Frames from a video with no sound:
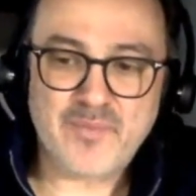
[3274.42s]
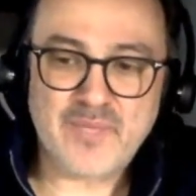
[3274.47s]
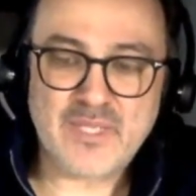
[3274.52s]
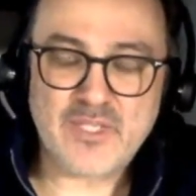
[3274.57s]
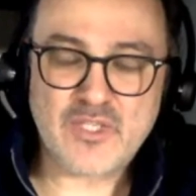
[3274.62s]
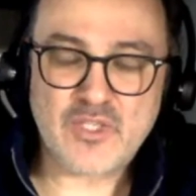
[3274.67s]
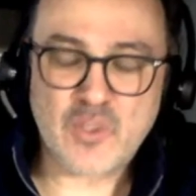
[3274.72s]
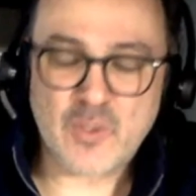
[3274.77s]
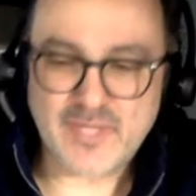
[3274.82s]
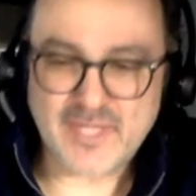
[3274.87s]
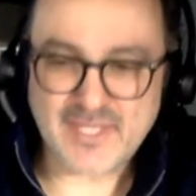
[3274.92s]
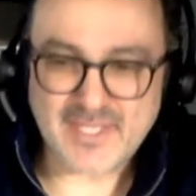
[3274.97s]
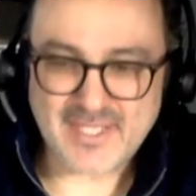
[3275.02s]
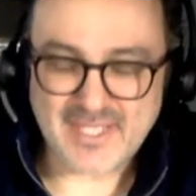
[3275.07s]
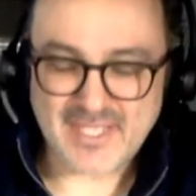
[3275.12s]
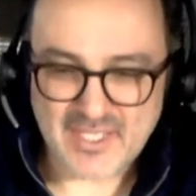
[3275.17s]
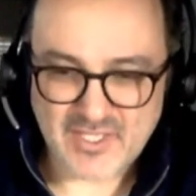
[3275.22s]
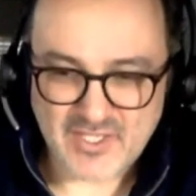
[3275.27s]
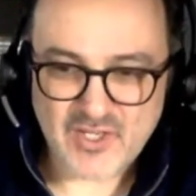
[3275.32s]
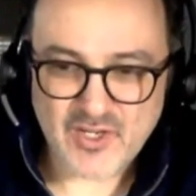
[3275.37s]
So it's just
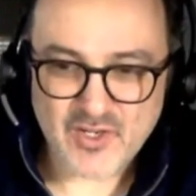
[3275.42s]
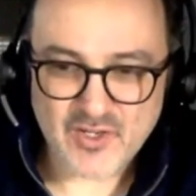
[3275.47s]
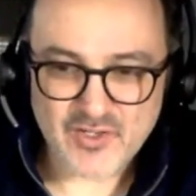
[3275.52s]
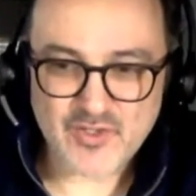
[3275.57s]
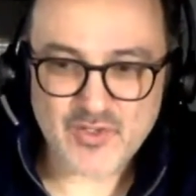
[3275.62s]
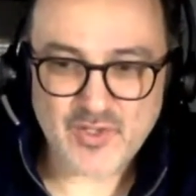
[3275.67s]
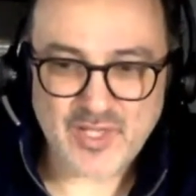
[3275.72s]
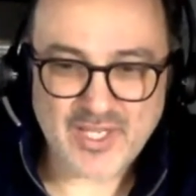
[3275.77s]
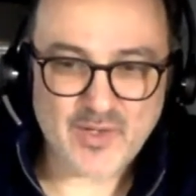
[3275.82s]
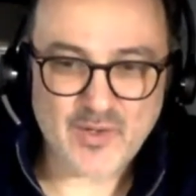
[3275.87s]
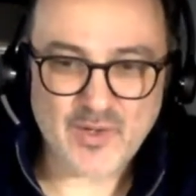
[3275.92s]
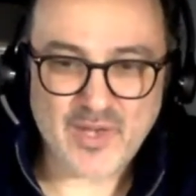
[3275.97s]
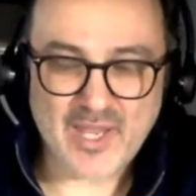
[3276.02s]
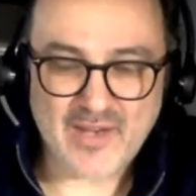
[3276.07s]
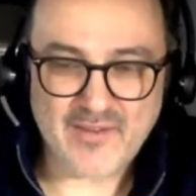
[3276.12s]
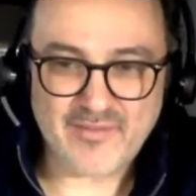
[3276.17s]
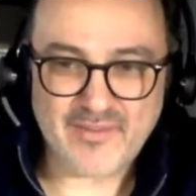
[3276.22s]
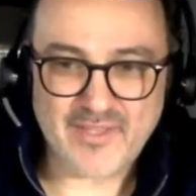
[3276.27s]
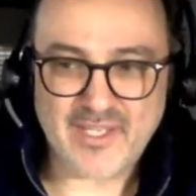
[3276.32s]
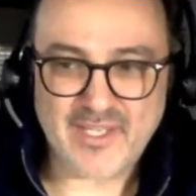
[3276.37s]
easier to when it comes